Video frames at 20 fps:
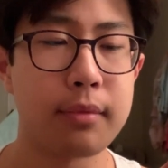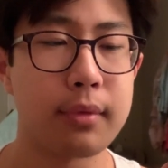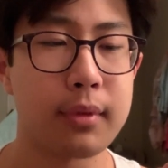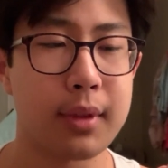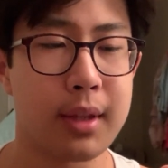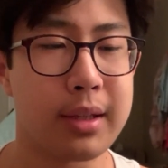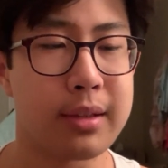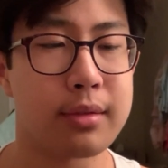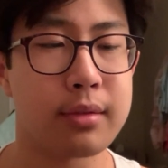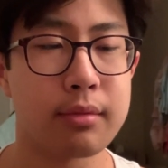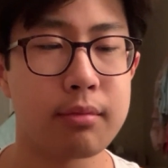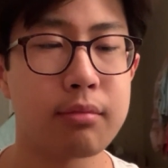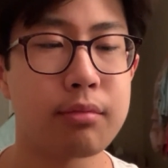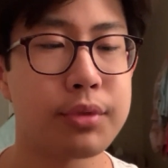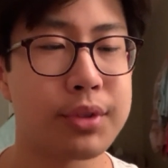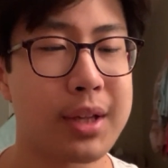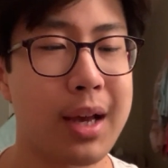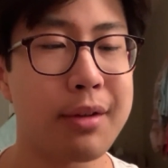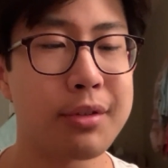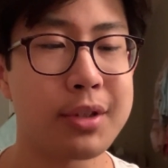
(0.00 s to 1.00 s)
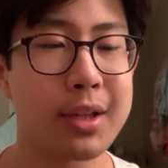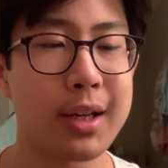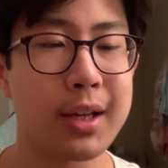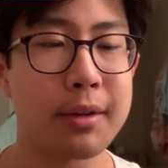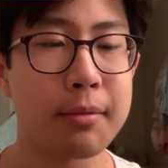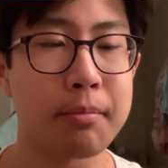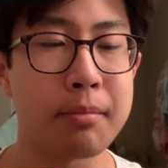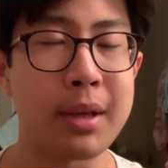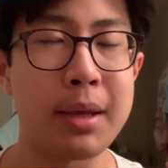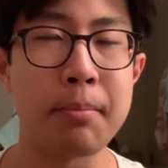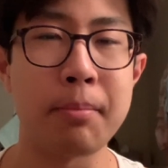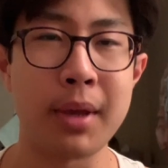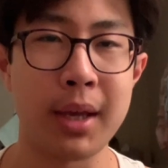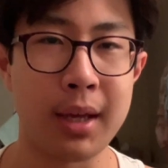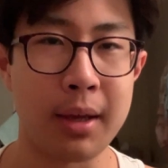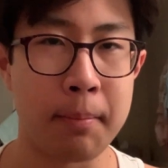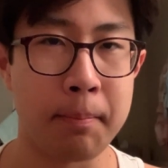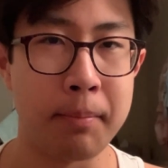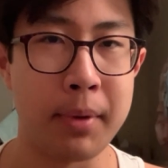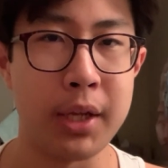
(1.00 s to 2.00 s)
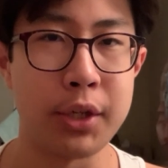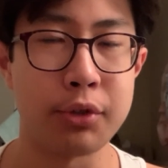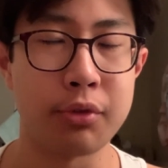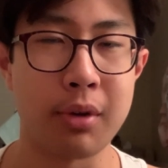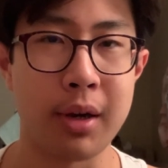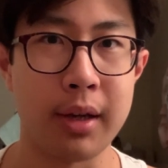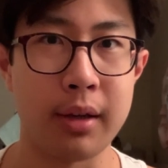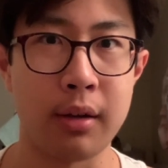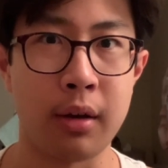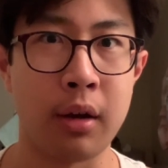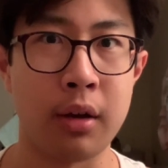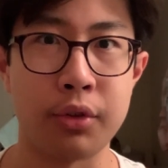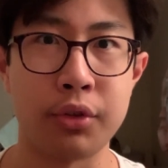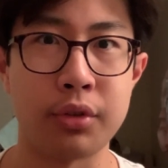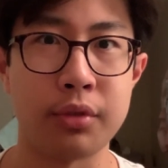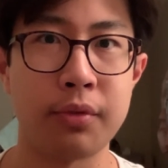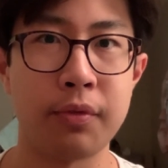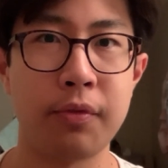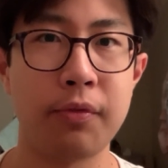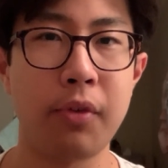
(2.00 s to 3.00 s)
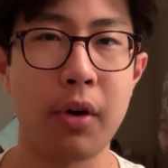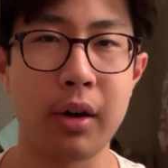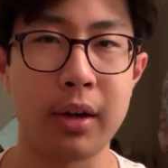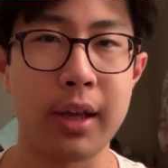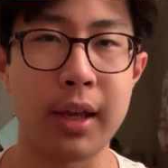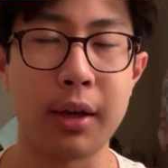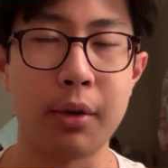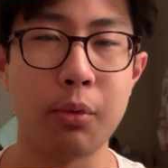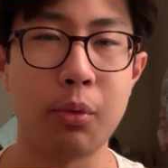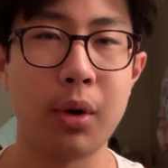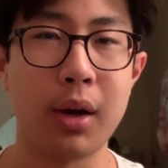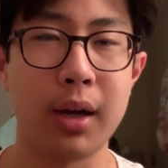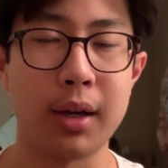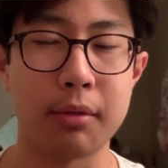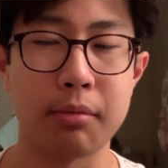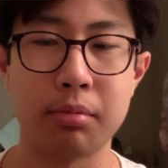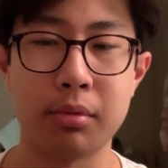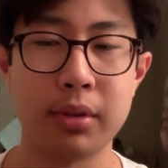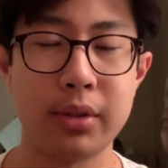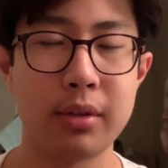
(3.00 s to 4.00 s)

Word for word: This sounds like me being a bitch, right? Oh, just fucking work.